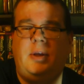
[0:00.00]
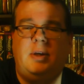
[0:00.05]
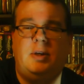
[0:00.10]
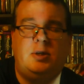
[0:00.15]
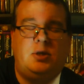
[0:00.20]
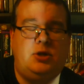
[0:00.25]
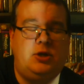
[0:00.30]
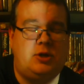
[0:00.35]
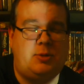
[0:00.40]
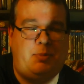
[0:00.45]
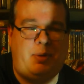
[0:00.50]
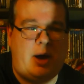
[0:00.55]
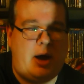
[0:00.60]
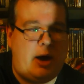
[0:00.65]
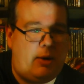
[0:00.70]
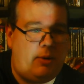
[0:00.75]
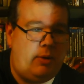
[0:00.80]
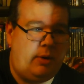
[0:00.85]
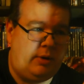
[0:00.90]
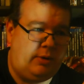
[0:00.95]
this, just
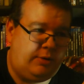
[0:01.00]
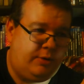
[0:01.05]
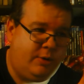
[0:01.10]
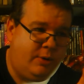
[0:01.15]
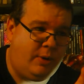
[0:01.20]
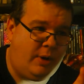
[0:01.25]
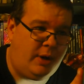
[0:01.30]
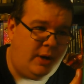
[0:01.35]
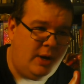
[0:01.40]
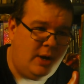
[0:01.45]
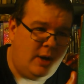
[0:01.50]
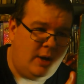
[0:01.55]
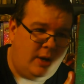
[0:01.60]
powering through it